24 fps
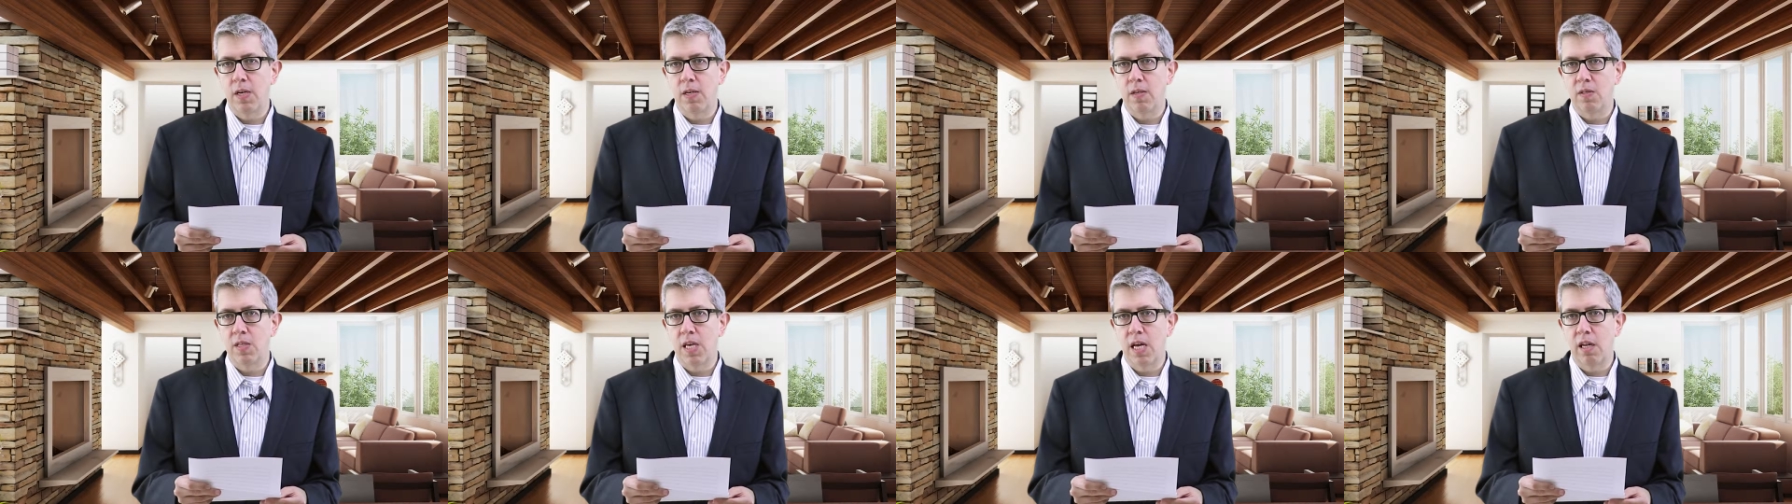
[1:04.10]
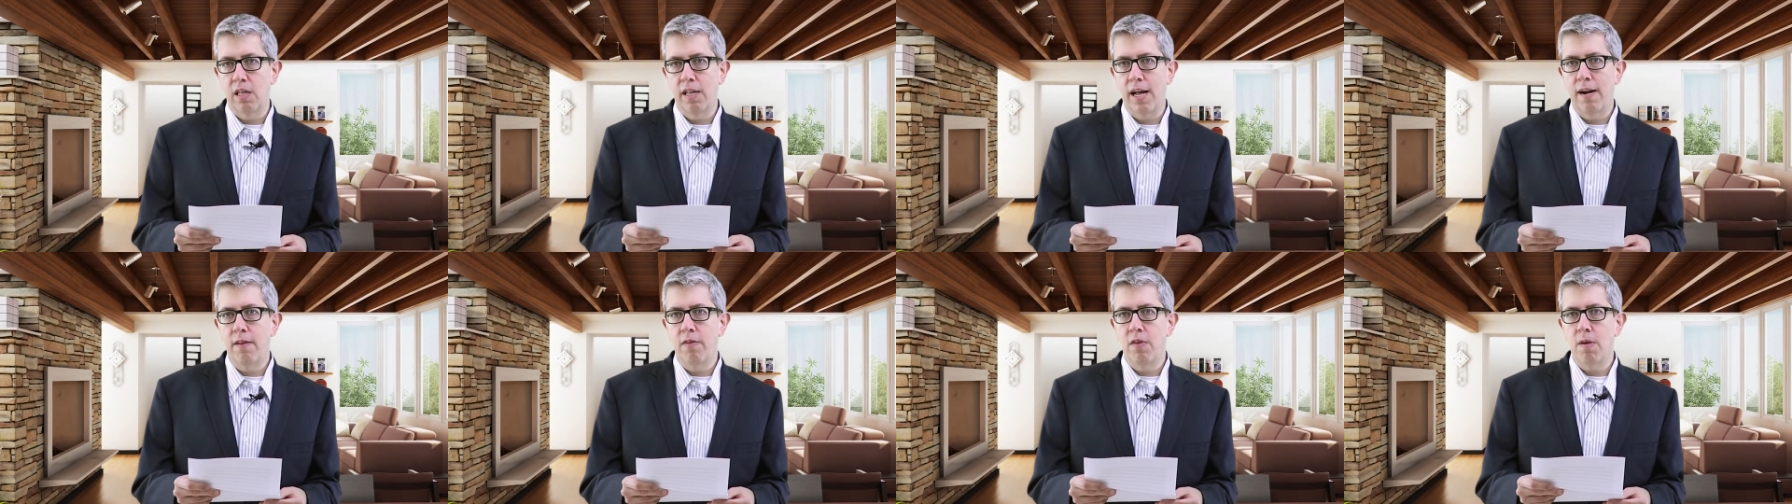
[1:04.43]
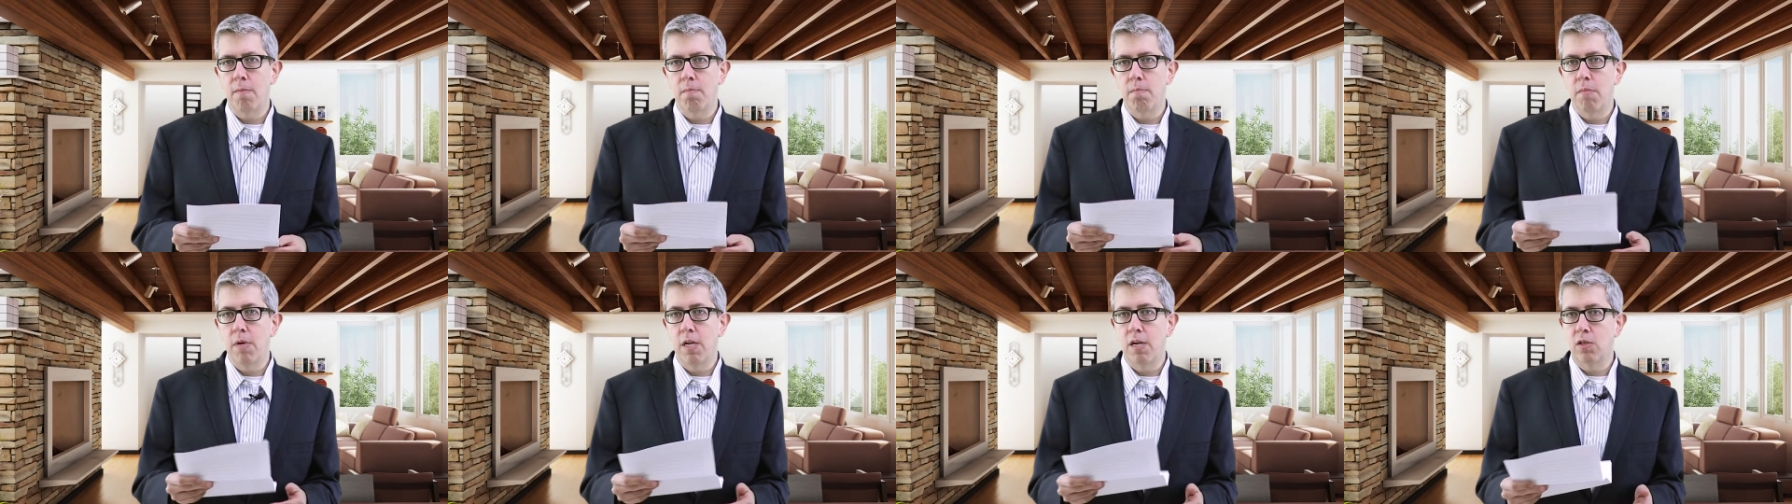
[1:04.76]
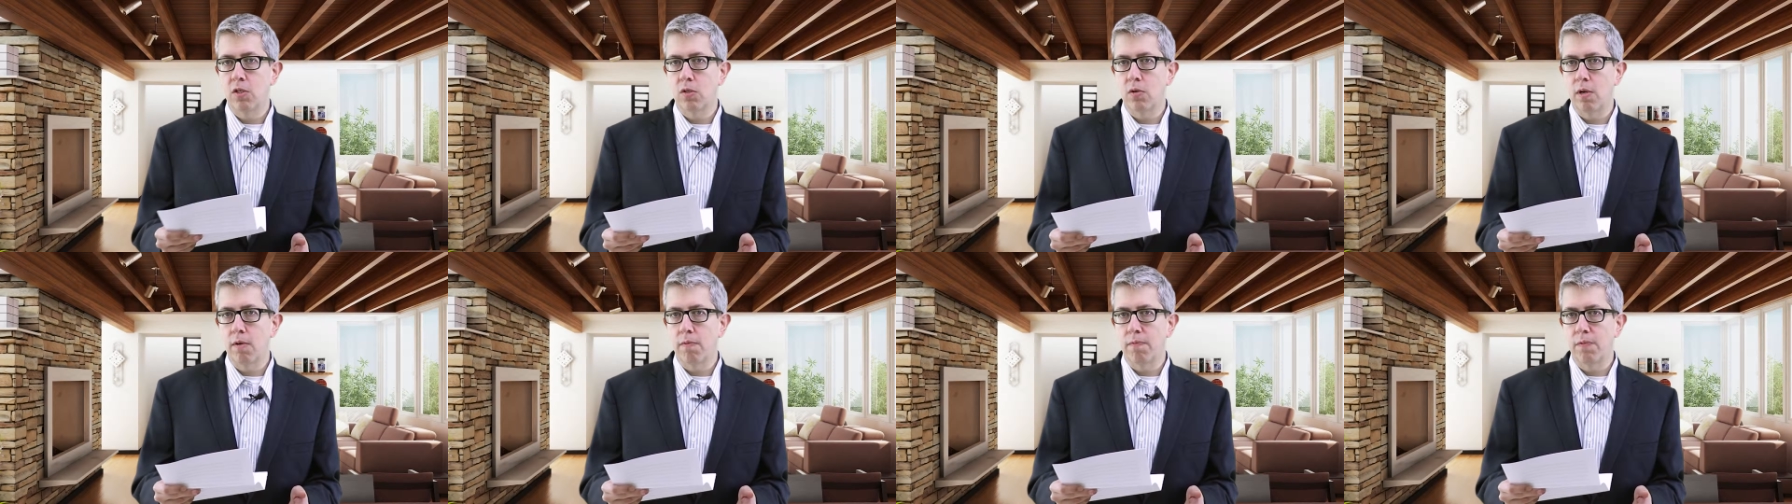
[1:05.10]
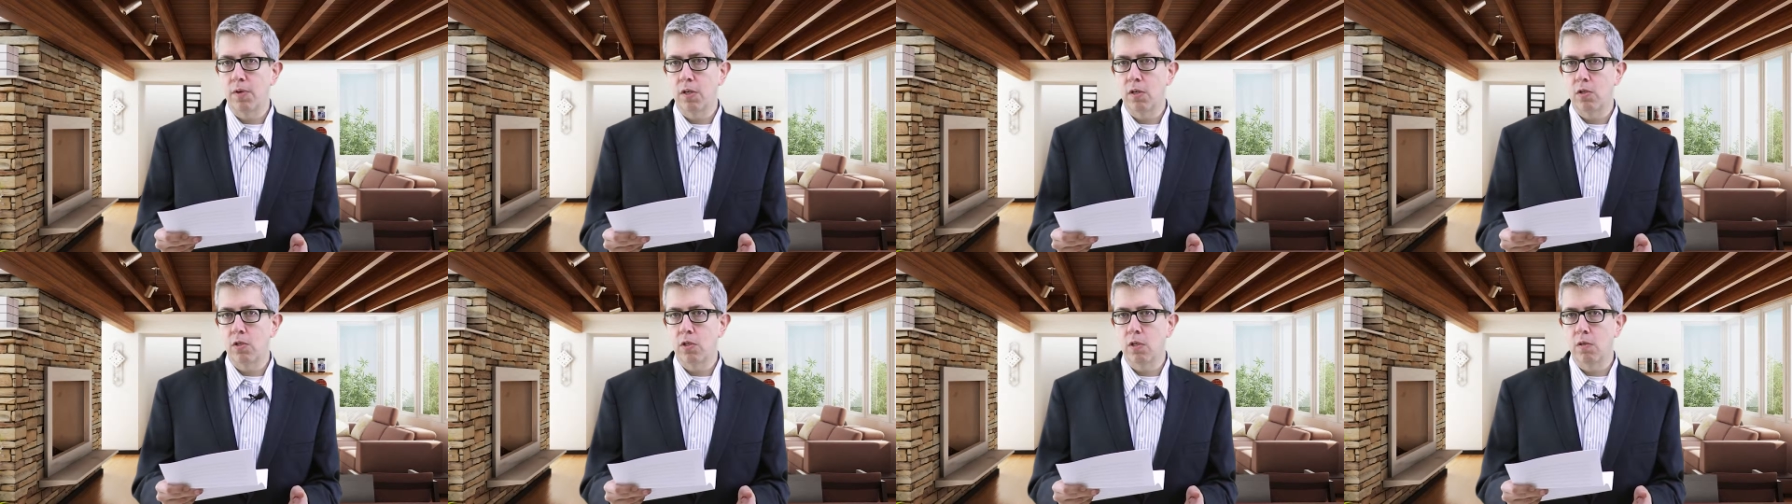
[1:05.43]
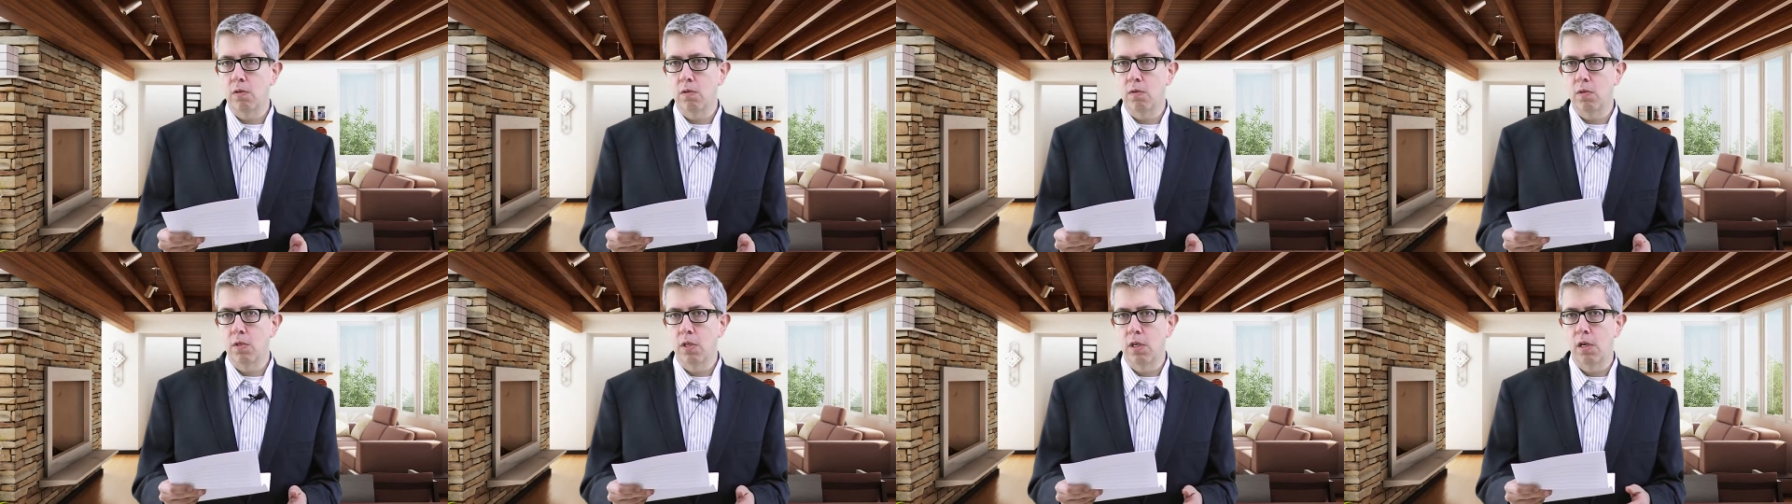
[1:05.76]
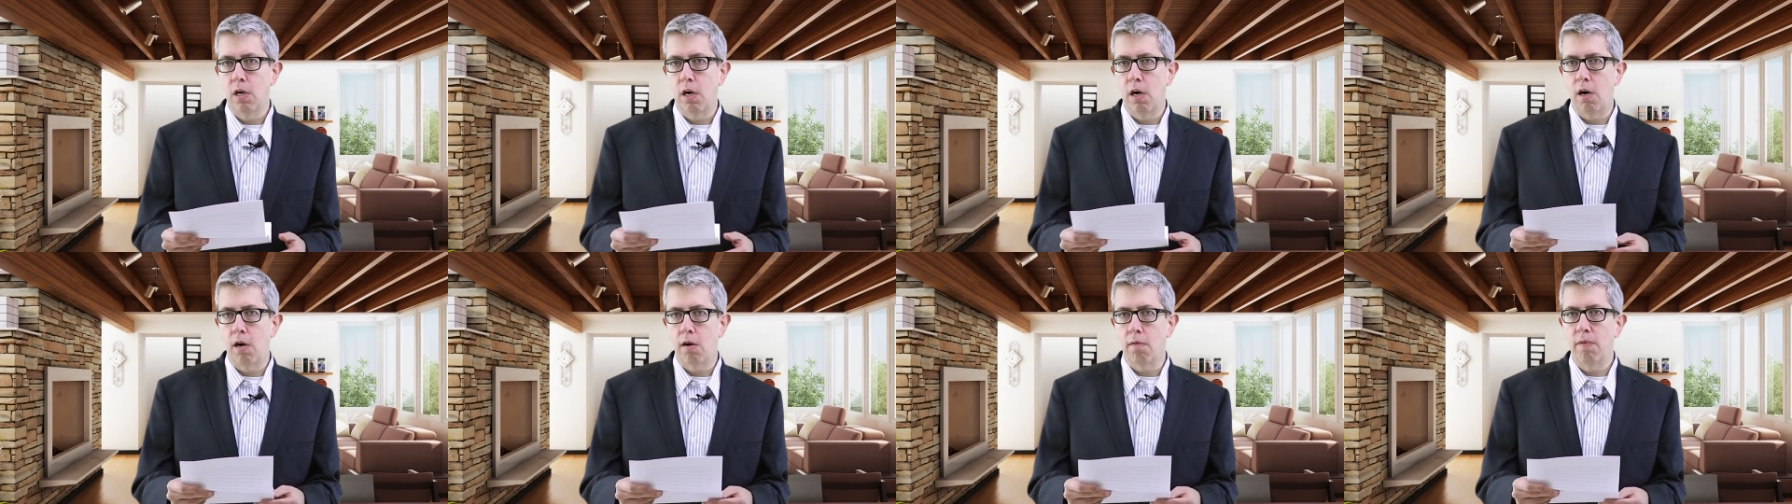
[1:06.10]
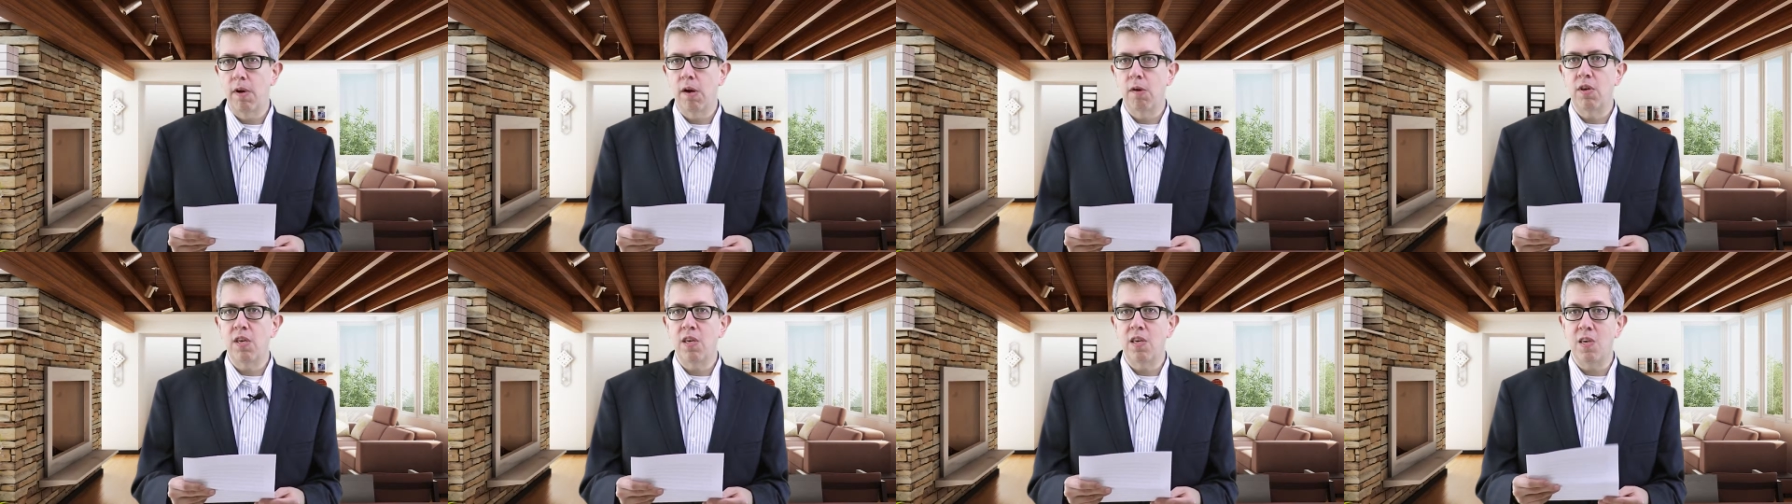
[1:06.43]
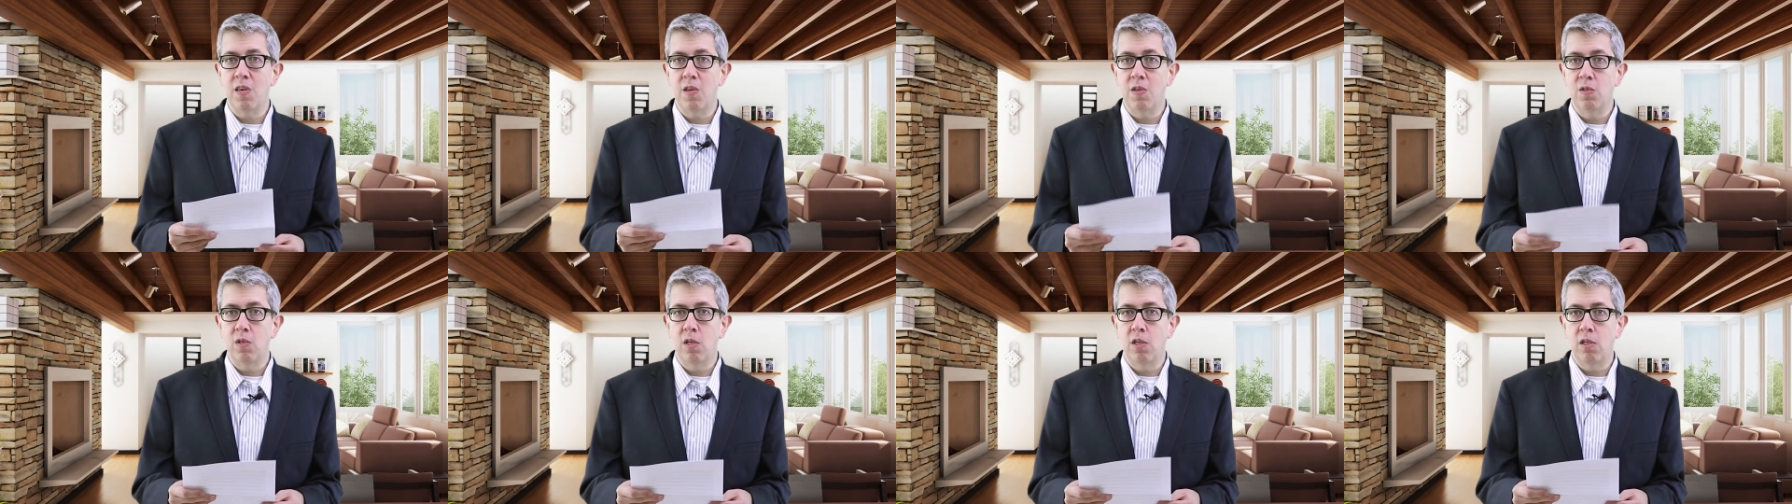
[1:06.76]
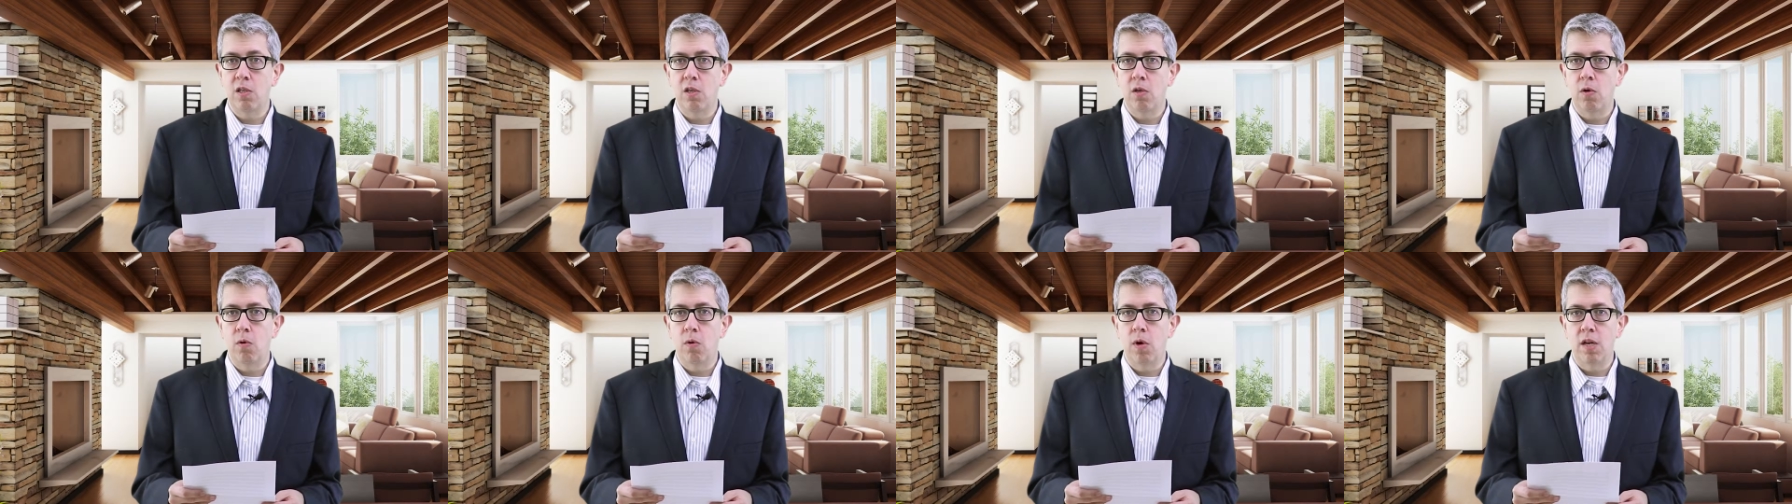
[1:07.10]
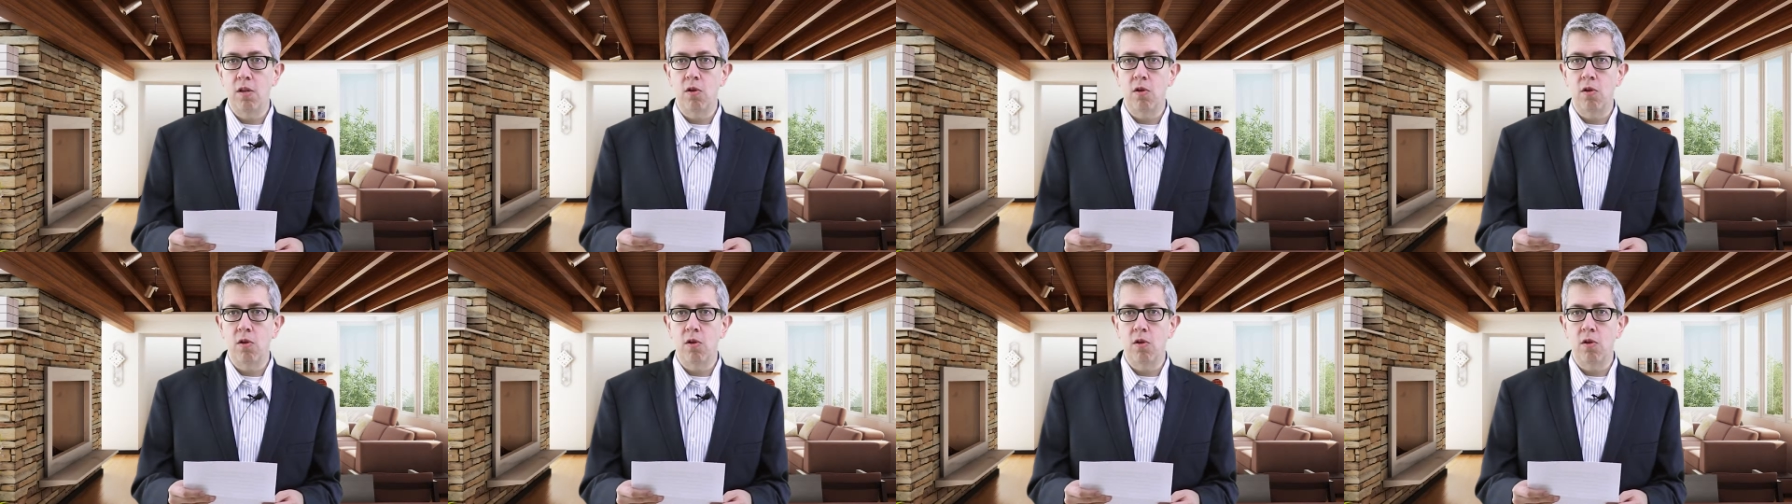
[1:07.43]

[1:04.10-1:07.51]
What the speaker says: is that a lot of the administrative functions are very easy to do,